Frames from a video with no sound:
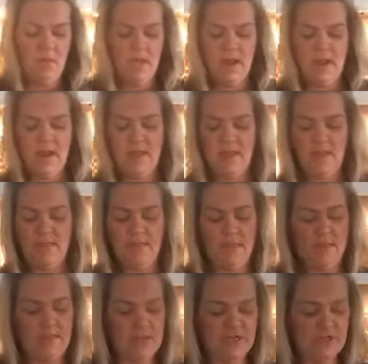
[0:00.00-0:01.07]
And now let
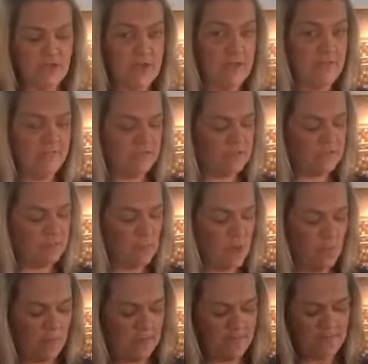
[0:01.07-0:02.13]
me make sure I have the
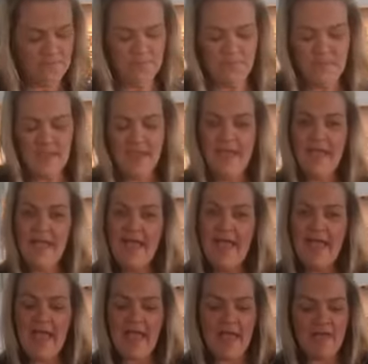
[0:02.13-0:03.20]
small one.
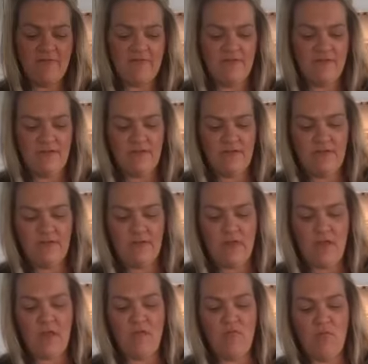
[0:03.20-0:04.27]
1/2
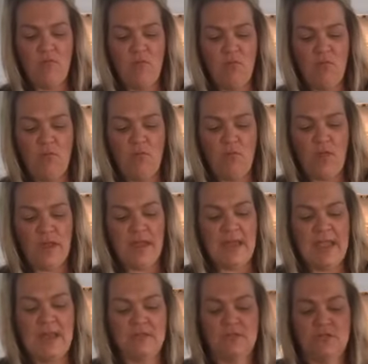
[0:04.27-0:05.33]
of an
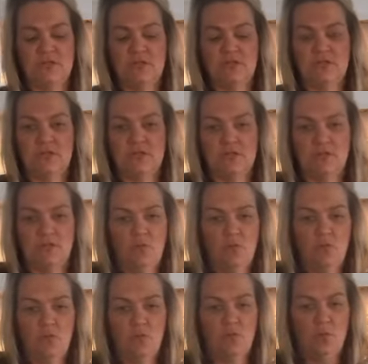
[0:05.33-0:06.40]
ounce. So
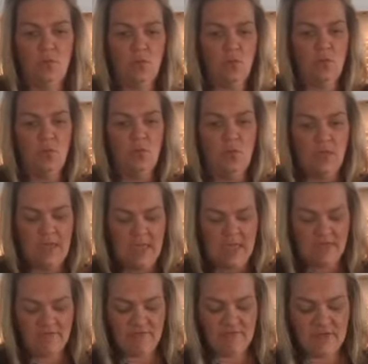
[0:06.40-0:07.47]

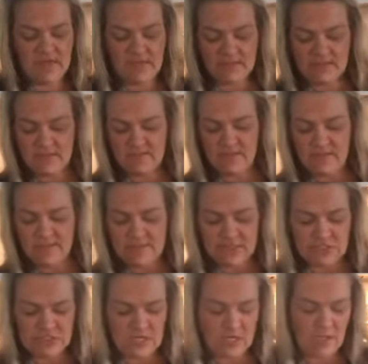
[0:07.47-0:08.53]
1/2 of an ounce of
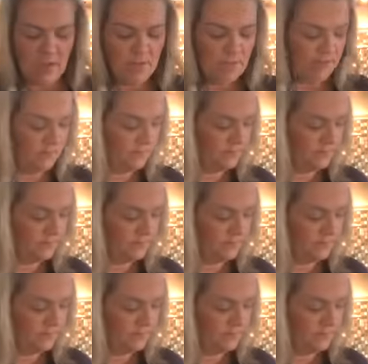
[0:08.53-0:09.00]
limoncello.